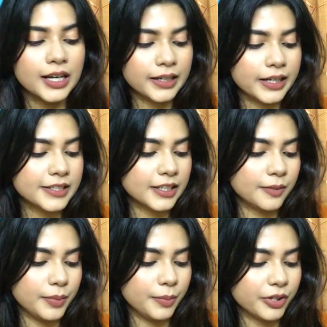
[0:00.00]

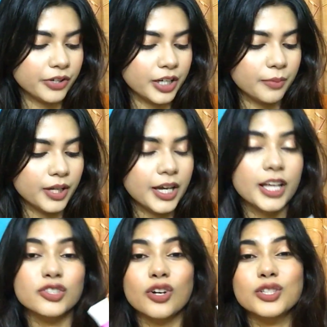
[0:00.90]
decent BB cream.
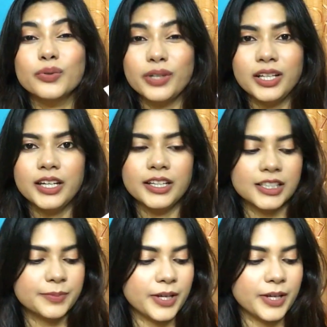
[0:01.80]
It's also really inexpensive